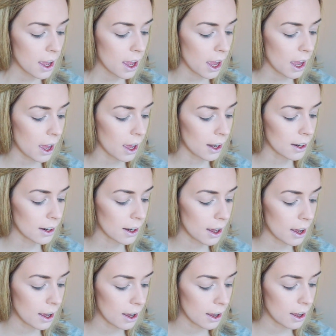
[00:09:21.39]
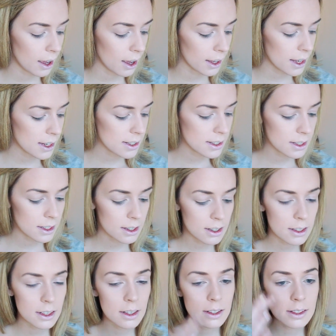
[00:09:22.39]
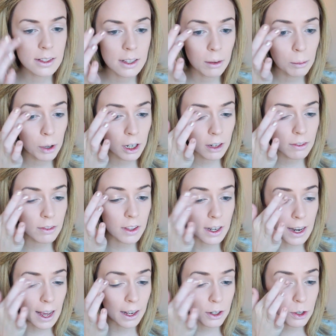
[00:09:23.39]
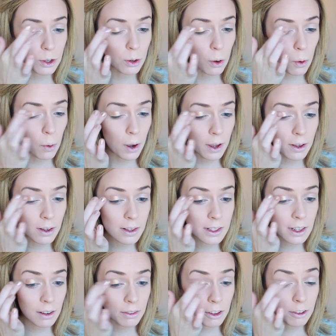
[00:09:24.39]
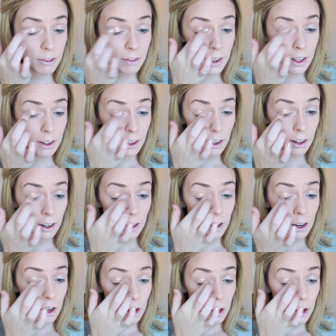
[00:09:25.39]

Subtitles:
And I guess it's somewhat of the natural oils of the finger